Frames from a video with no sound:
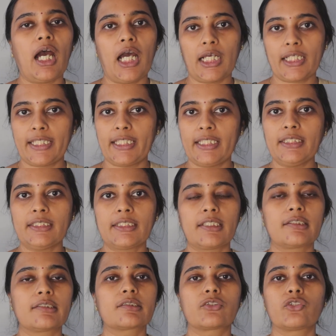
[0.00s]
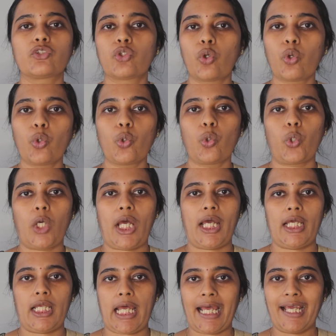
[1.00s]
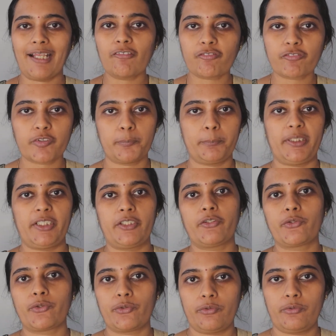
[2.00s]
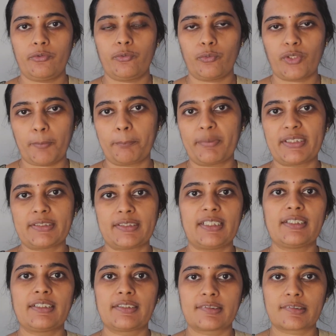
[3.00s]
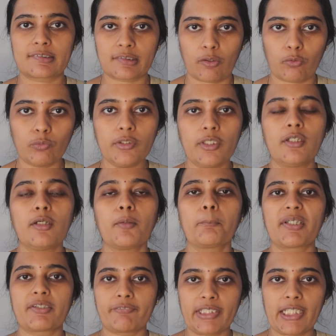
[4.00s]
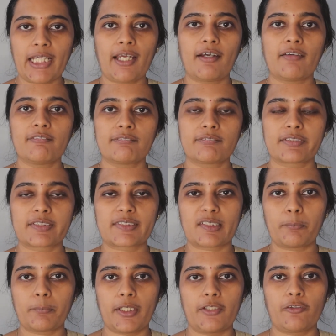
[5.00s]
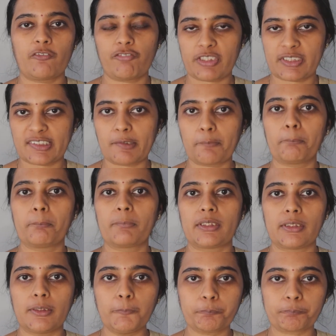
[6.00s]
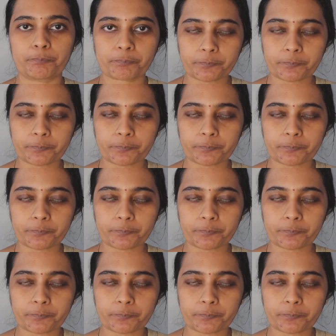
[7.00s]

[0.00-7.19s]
Again, there is no alphabet to represent this sound, but we have some kind of a symbol